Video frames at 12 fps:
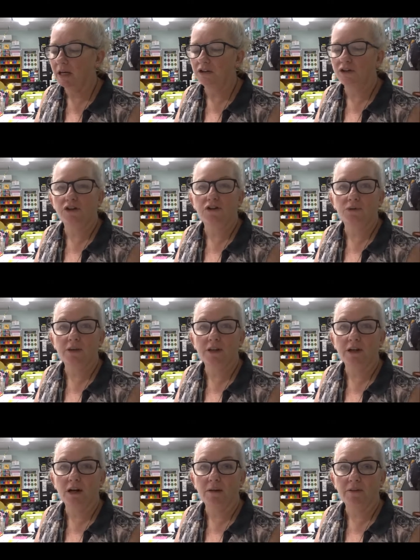don't do it the
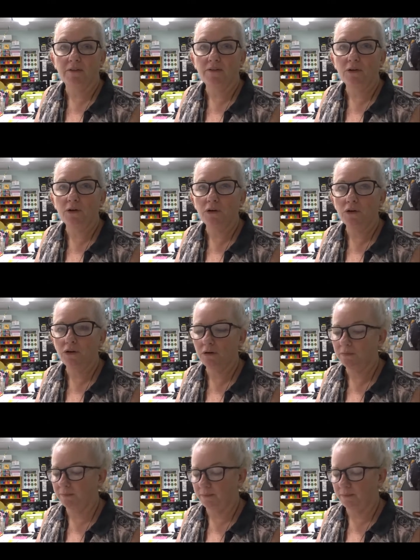night before.